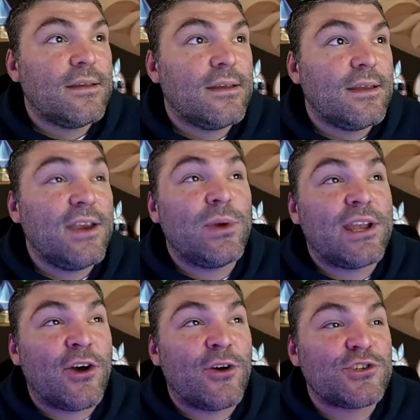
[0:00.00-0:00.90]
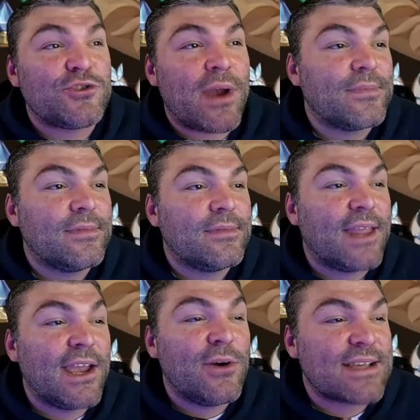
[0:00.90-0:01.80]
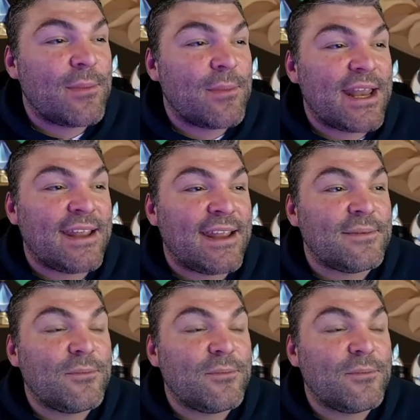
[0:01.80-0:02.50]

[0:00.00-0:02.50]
Here we go, Shrieker. They always come in handy.